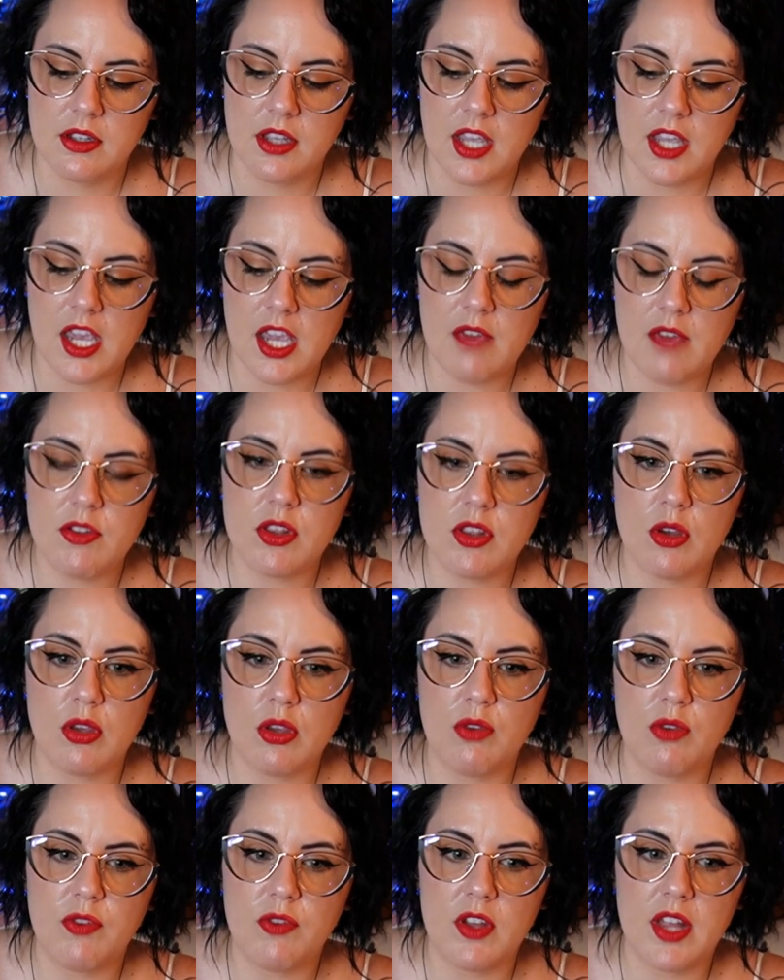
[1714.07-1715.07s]
Even though
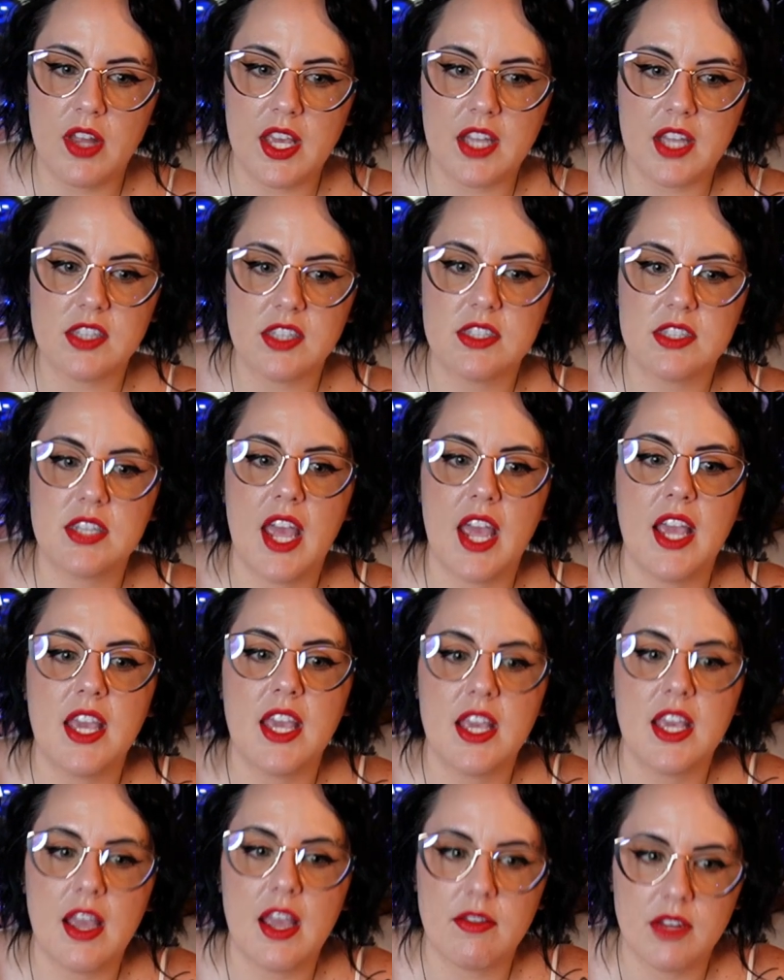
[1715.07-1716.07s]
you feel like it's
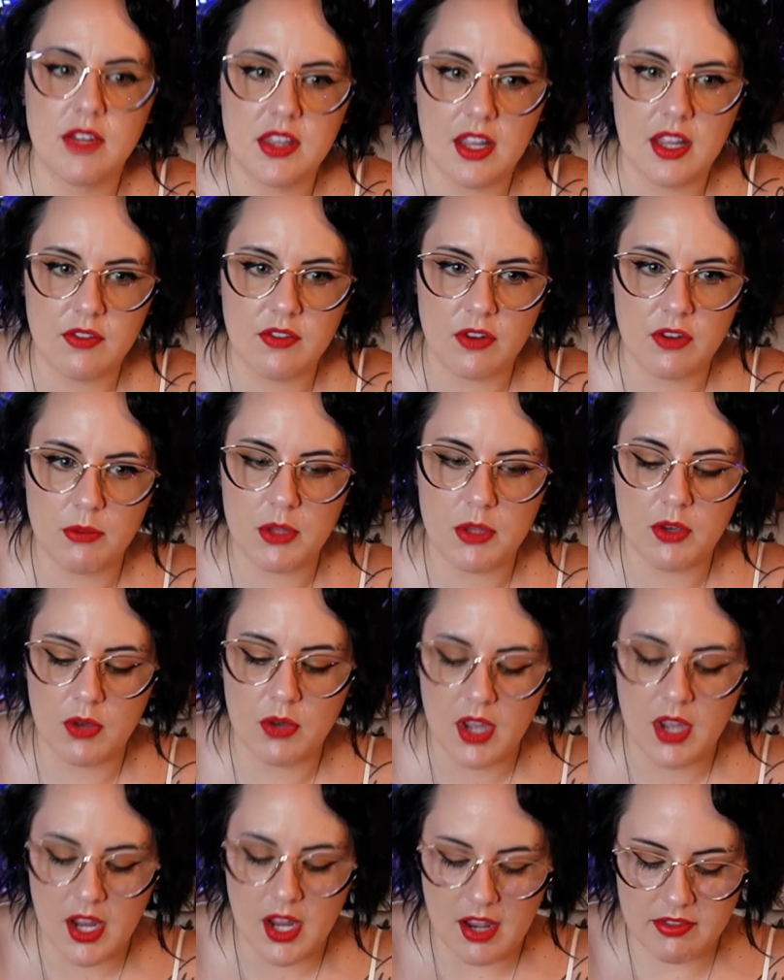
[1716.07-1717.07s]
taking everything from you.
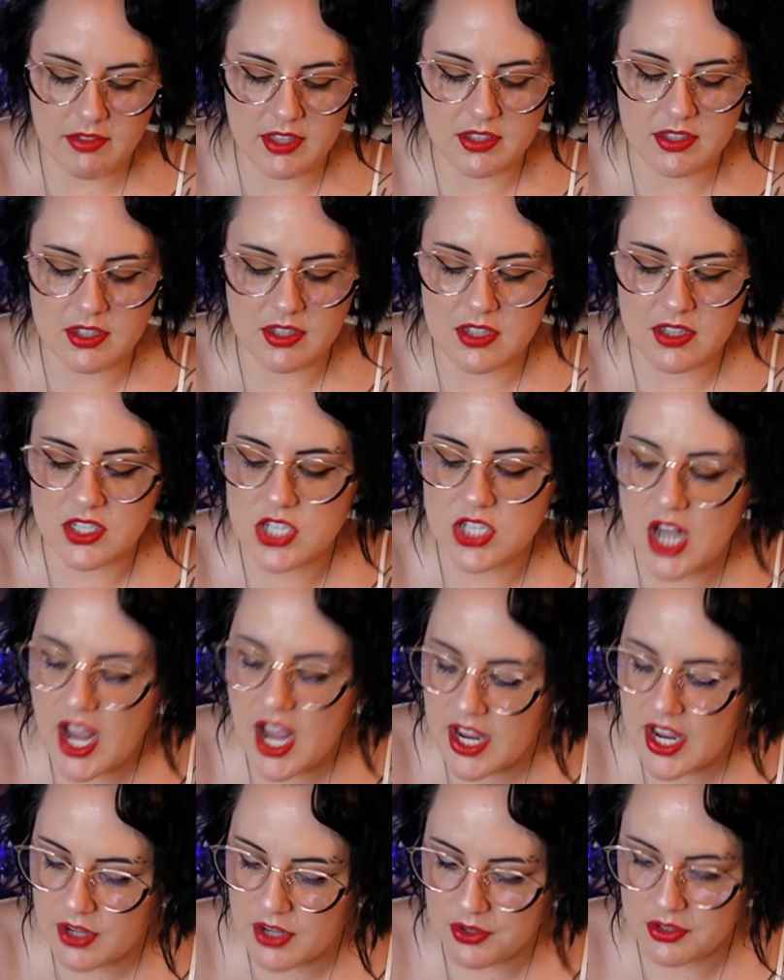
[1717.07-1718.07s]
If this is a
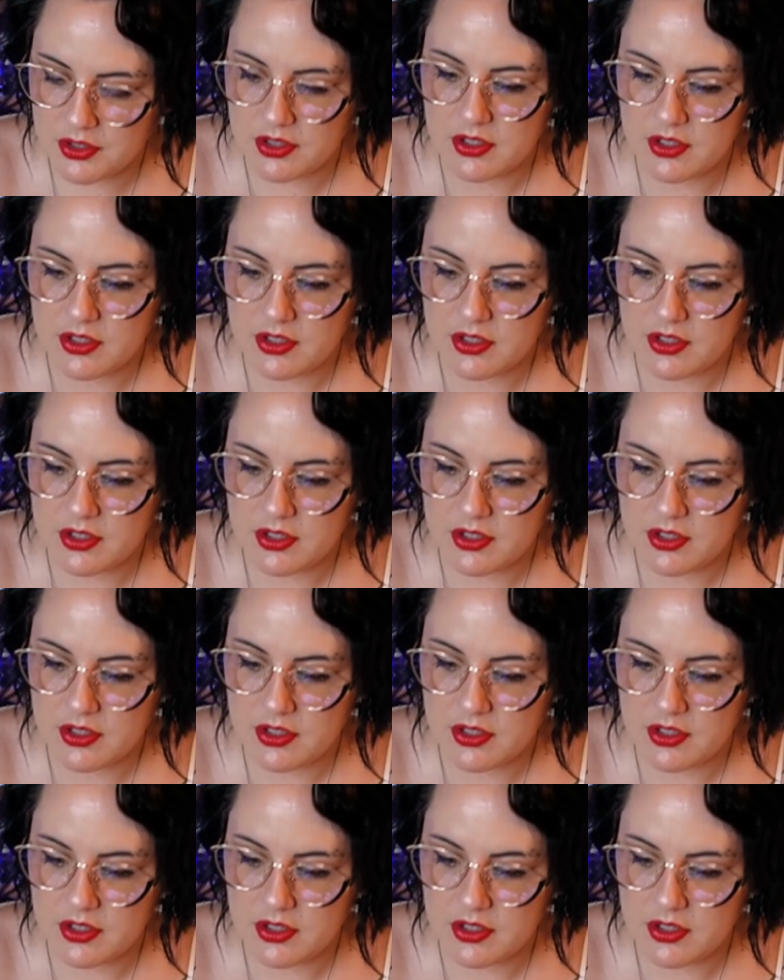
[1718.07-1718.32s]
child,